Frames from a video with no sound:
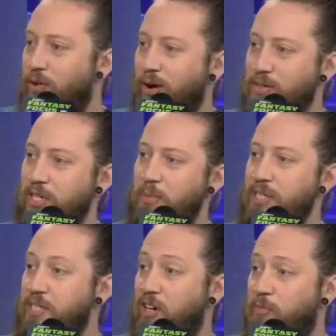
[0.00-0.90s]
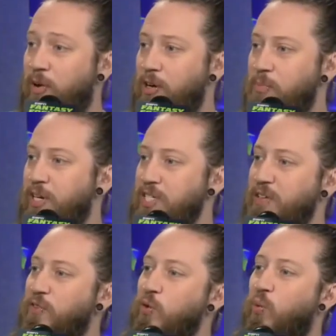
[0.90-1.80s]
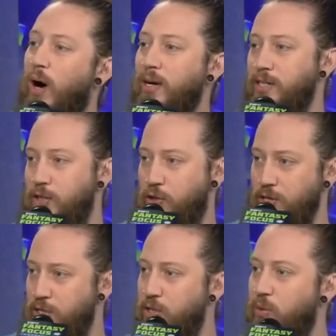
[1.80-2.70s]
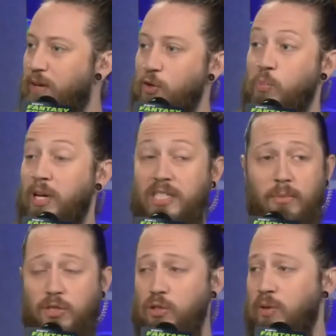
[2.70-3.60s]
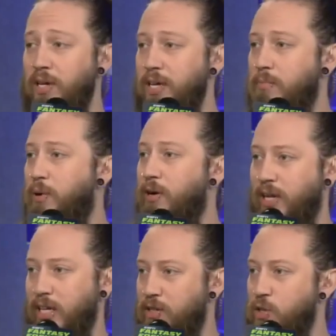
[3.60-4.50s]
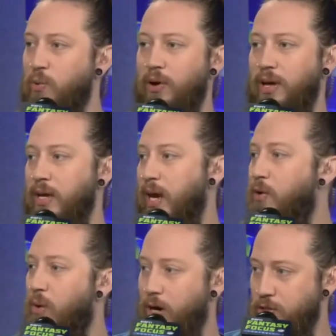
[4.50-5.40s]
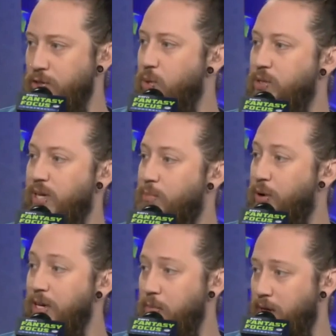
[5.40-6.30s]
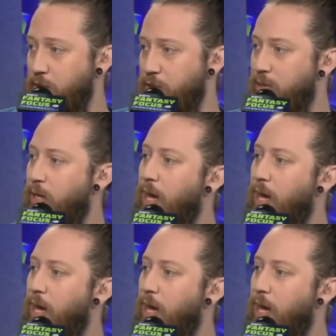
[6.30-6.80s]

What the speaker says: is going to be the tough part, because if you wanted to trust Tua, if you picked up Tua in part like because you were a Aaron Rodgers or Tom Brady manager,